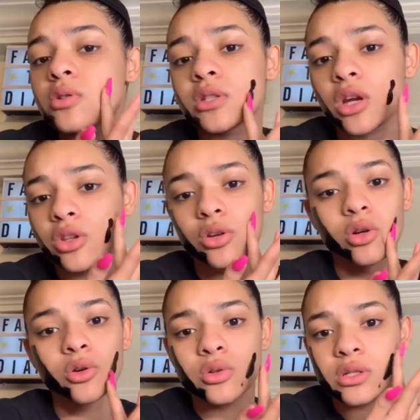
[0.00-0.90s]
use it on their
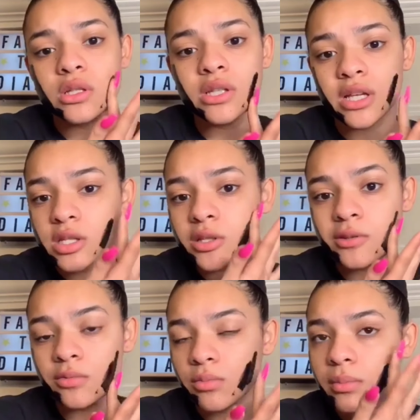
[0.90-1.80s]
nose because that's
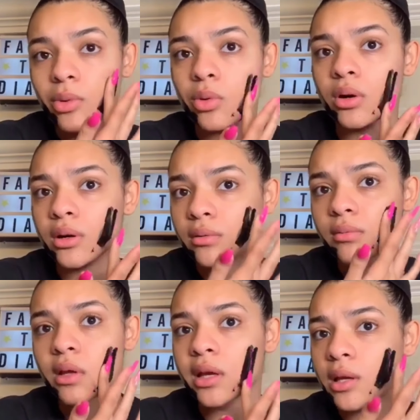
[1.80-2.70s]
more
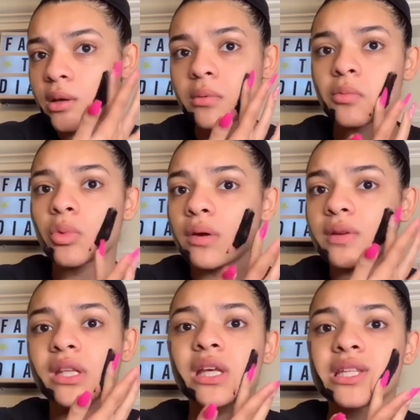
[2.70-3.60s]
where
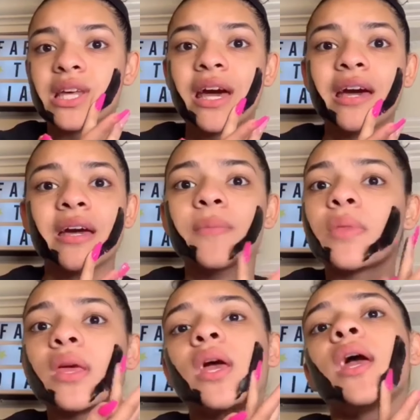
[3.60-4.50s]
everything is at.
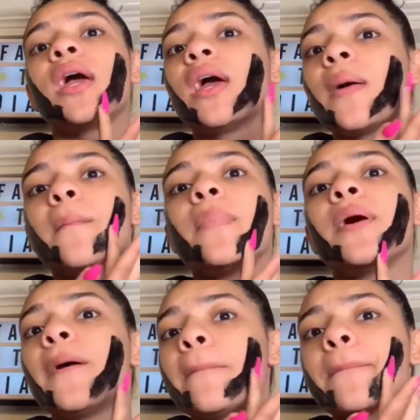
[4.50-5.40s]

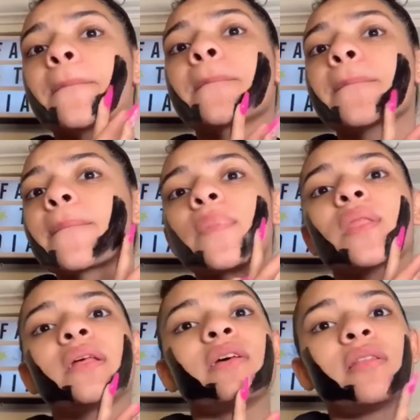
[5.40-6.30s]
But
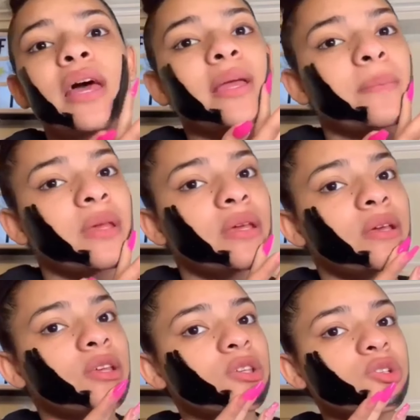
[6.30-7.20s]
like
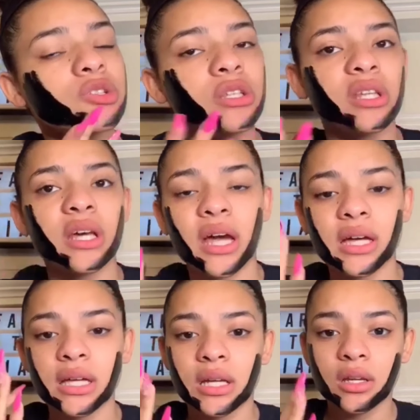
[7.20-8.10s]
me, usually
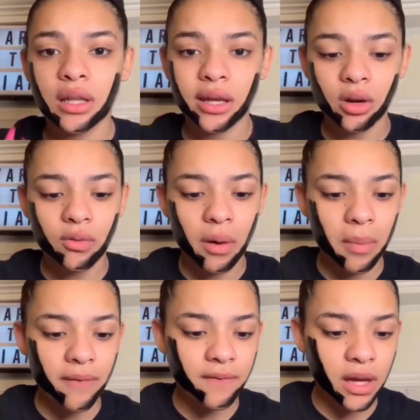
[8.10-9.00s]
I get it
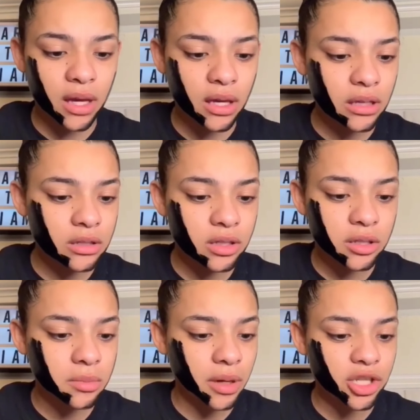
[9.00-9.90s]
around my face,
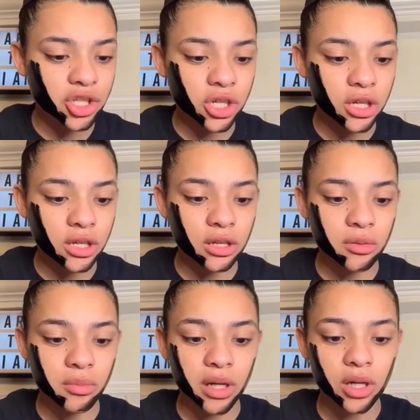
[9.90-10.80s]
my
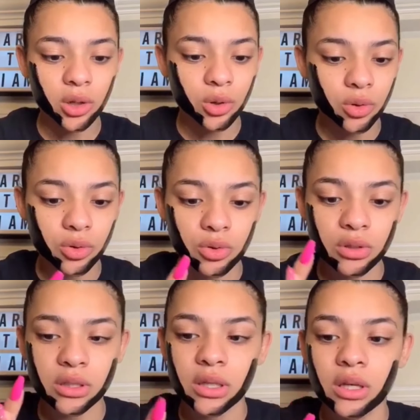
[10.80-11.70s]
chin, my nose.